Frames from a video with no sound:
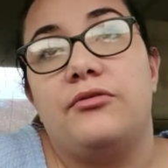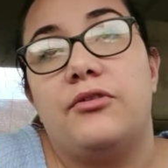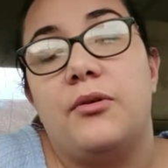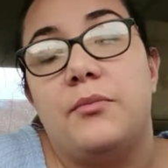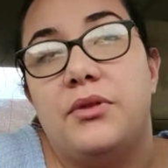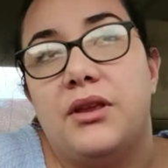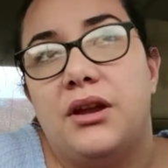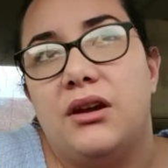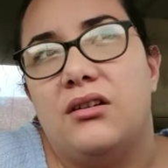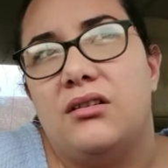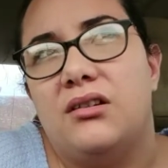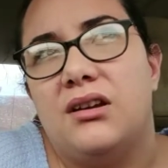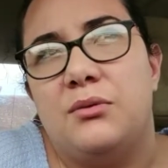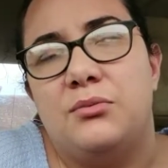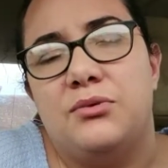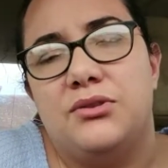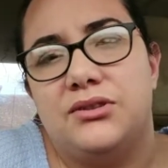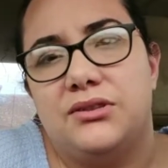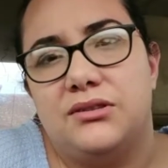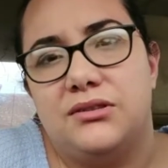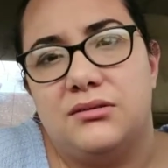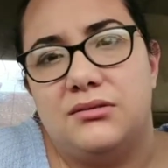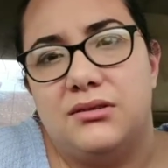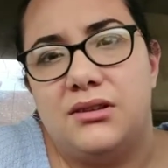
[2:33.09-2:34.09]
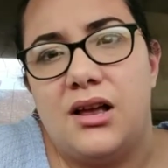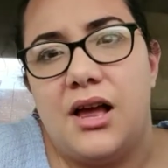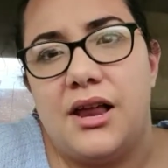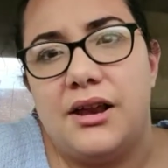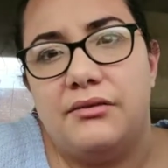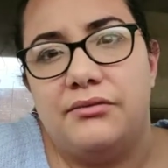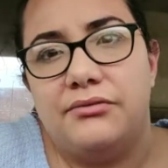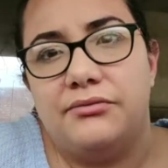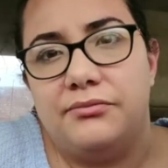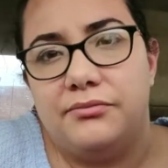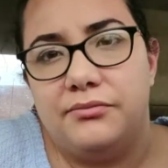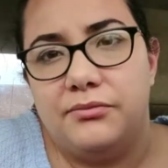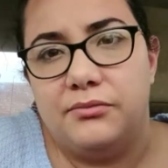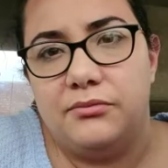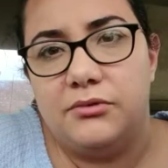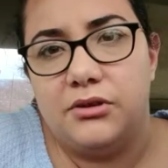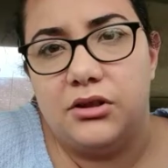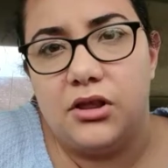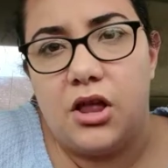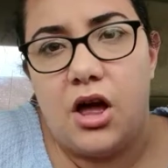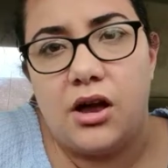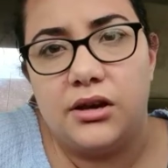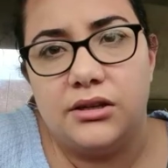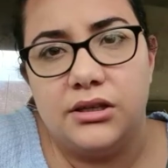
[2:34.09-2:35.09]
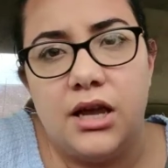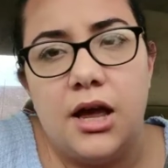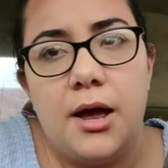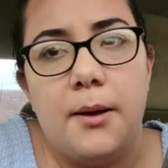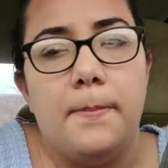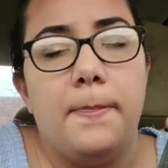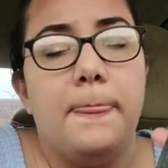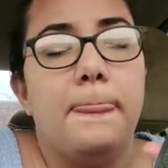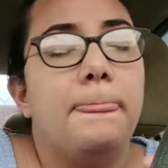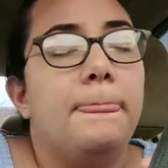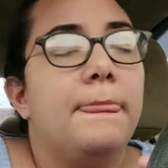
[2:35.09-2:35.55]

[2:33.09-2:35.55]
From there, it was kind of clogged up.